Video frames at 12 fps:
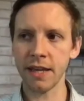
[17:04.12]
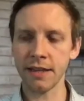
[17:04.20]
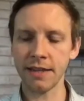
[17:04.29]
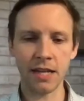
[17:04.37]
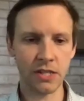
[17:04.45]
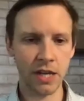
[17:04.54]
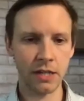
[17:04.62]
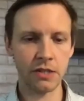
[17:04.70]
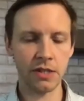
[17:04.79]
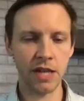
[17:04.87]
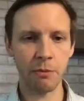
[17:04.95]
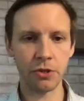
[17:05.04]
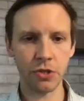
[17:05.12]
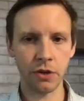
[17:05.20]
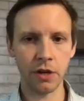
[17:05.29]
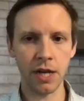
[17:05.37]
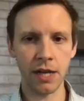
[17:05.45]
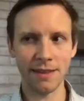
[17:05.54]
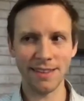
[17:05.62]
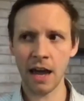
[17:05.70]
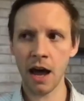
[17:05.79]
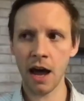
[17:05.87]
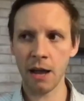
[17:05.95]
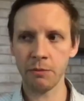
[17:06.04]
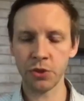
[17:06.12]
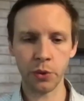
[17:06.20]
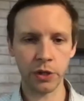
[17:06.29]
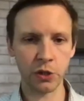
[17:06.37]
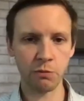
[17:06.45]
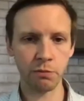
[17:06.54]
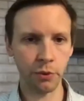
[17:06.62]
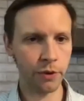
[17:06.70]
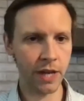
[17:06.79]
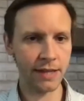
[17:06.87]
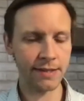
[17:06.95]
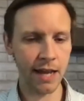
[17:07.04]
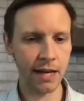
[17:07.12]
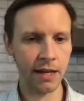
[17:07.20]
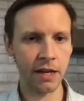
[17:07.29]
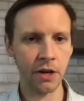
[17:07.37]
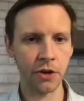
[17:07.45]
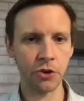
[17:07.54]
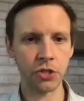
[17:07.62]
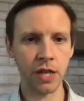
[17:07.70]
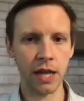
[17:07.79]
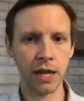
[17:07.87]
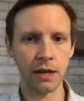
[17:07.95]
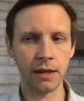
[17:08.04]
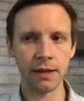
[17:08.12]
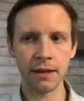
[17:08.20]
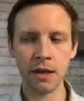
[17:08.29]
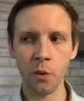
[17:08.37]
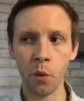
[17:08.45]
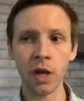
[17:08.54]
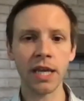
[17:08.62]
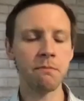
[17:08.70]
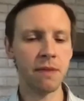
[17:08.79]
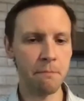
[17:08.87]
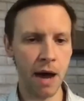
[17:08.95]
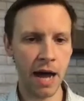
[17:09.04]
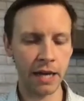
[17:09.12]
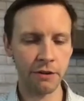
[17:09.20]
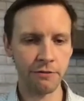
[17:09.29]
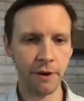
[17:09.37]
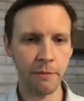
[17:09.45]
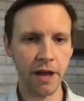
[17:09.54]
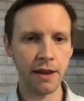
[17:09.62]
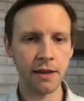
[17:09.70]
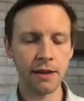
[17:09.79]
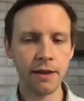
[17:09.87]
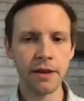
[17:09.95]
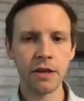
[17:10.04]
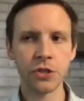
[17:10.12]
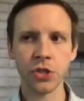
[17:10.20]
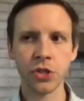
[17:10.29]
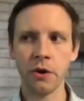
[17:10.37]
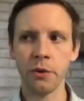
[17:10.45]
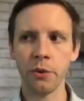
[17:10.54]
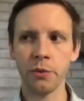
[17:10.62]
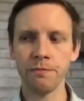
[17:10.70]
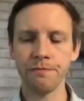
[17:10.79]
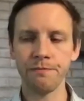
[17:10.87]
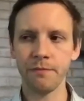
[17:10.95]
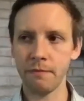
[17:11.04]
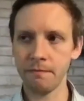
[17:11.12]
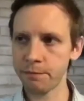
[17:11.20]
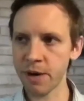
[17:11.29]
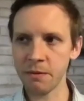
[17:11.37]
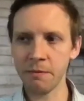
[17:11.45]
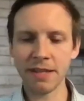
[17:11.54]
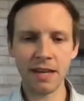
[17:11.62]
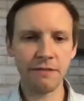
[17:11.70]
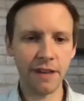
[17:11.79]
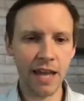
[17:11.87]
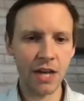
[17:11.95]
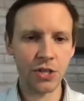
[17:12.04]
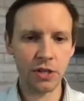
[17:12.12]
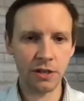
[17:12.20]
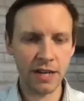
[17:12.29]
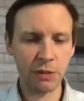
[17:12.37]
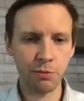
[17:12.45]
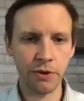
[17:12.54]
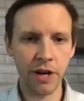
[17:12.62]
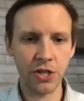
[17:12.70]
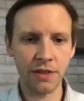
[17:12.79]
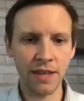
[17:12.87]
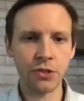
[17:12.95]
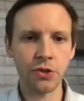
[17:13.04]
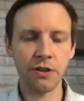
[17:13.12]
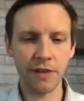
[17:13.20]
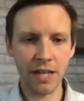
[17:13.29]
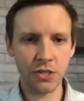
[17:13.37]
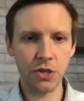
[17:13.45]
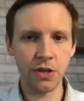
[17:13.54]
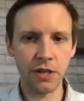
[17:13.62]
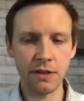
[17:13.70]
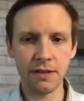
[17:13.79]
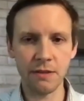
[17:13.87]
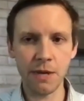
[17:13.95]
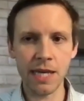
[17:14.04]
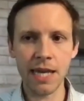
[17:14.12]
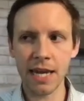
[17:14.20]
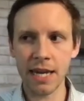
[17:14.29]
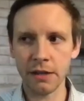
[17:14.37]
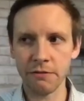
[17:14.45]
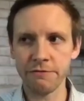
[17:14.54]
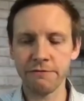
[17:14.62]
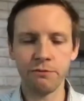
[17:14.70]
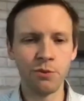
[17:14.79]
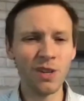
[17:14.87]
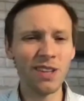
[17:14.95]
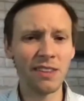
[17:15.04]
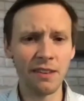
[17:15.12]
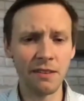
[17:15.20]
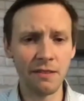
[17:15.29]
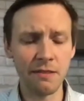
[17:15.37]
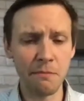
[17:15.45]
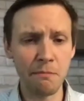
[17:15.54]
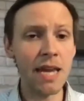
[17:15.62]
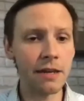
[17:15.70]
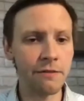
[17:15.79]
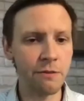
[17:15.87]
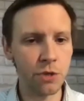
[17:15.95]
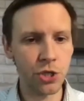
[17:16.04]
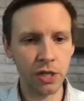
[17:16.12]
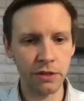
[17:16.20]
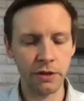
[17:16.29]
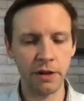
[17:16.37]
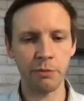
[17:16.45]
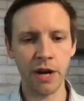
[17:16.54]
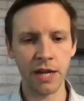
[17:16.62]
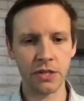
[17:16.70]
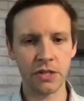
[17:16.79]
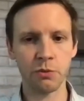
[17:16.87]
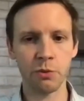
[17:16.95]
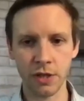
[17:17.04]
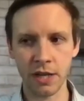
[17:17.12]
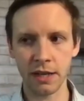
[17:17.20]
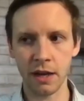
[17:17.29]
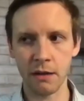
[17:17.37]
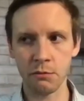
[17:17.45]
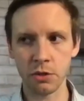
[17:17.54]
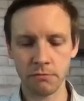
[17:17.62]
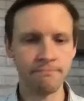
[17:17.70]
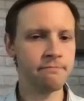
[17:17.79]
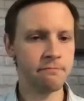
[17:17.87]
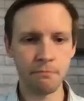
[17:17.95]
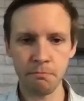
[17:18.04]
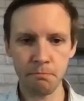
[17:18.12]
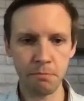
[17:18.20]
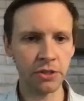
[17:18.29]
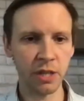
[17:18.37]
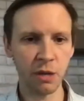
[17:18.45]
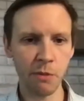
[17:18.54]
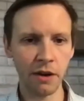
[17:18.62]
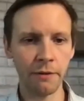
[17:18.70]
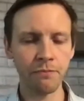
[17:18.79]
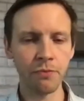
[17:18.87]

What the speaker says: a data scientist the opportunity and the time to explore that data and understand what can be mined from it. So problem identification and exploration, that sort of gets you to the beginning of really the meat of the machine learning process, which then comes building a model.